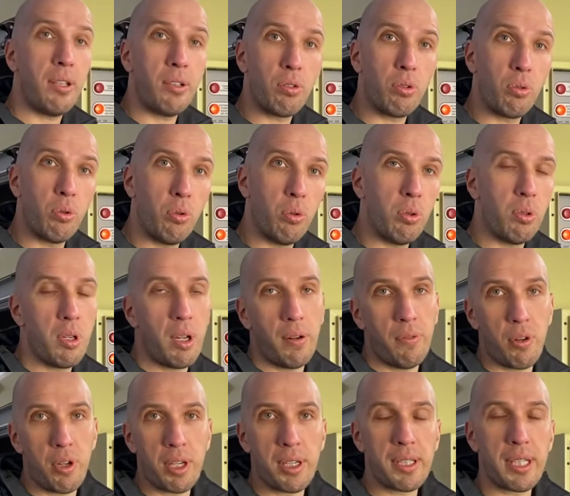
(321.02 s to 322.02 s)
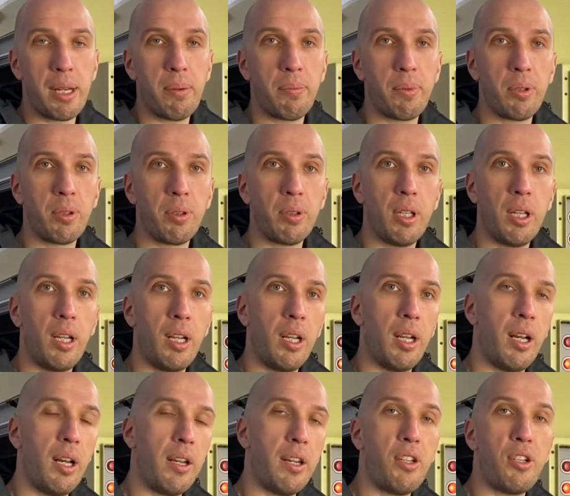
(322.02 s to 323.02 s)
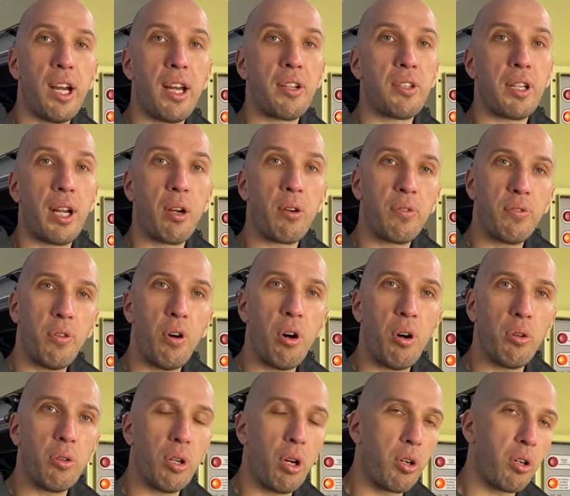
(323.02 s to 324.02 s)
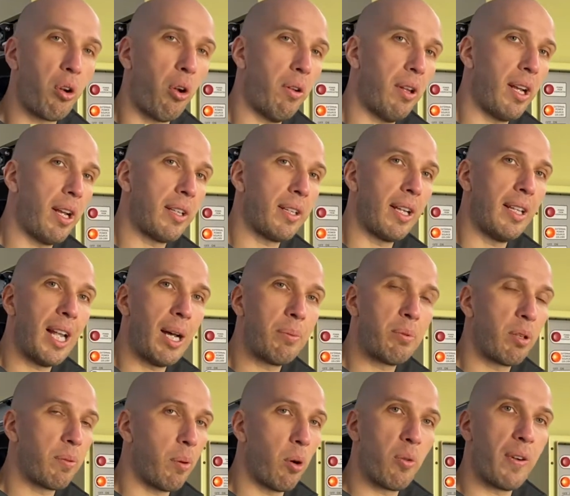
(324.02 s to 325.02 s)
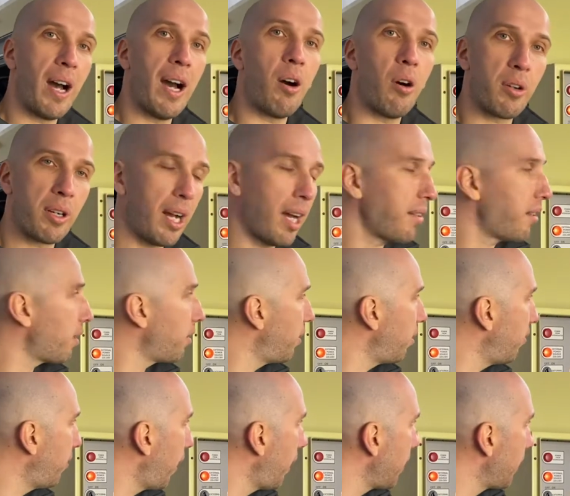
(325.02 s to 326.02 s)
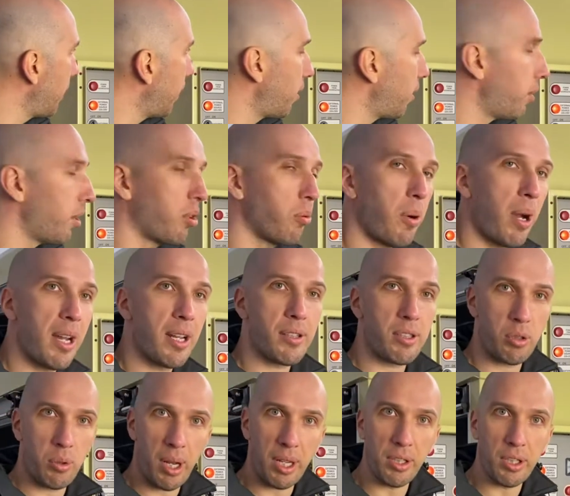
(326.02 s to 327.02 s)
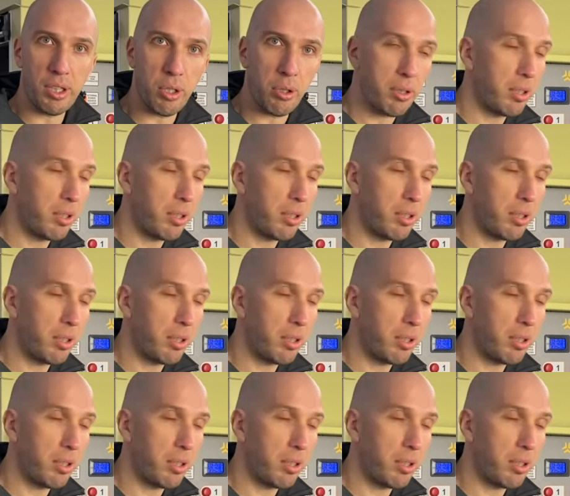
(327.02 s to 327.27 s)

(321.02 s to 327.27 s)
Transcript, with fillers: to, for example, uh, recharge our phone or connect a laptop or other device that requires two hundred thirty